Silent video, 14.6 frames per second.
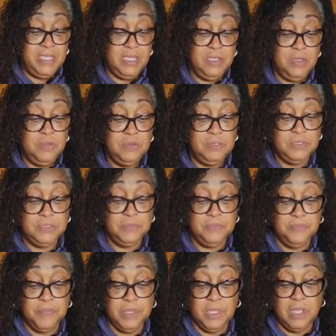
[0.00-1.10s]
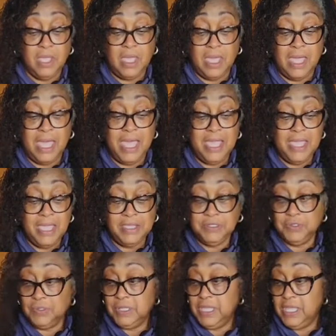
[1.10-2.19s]
use. I
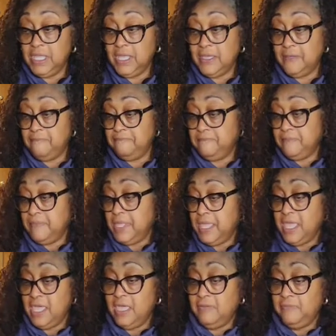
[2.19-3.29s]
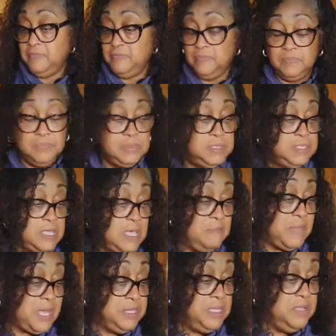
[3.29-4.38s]
actually have some
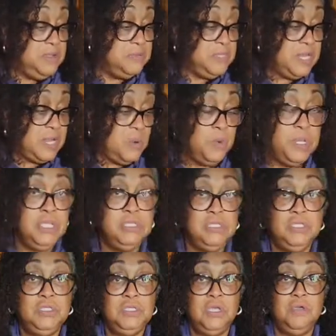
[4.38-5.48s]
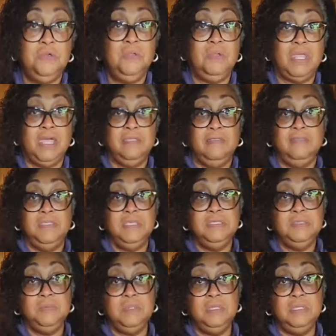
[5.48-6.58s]
out here that I wanted to show you. Like
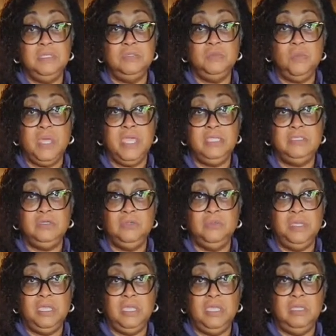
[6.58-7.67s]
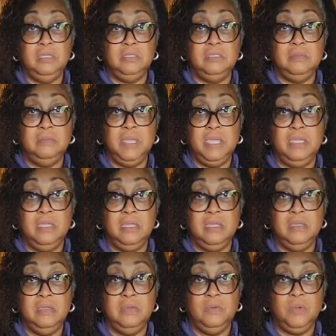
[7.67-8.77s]
this one is way too big to make
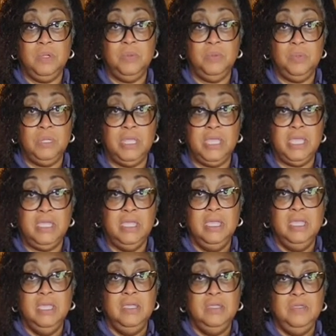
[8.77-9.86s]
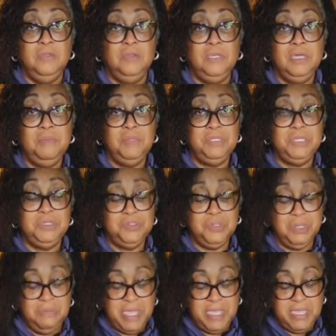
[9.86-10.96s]
creme brulee. You could
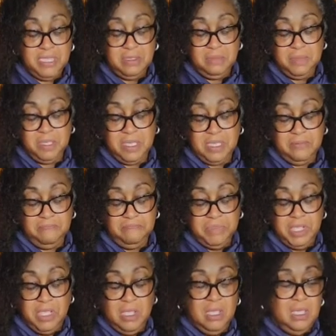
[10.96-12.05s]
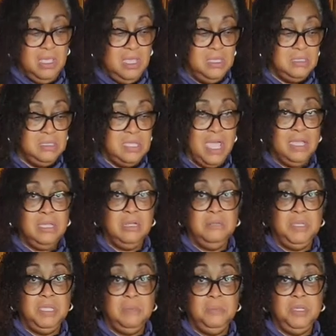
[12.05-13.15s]
potentially make it, but it's not going
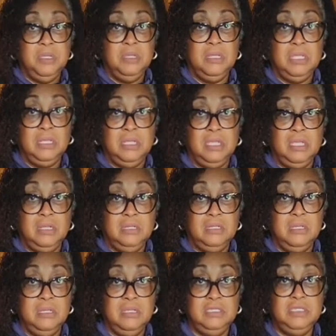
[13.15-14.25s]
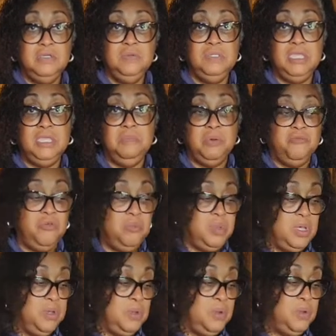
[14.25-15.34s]
to be appealing in too deep of a
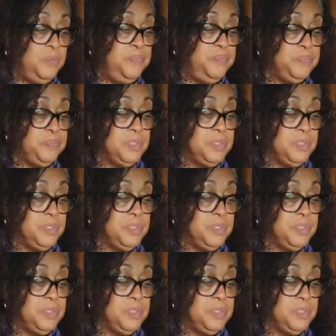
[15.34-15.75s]
bowl